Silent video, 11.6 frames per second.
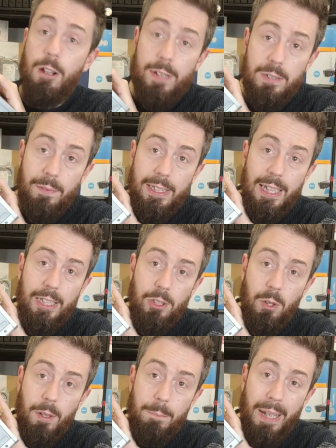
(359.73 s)
There is
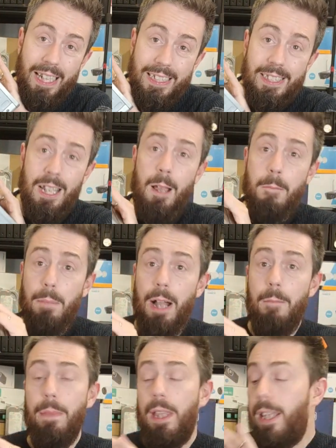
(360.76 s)
ventilation on the base,
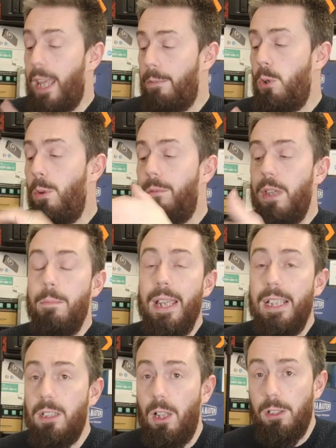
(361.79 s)
but the M two NVMe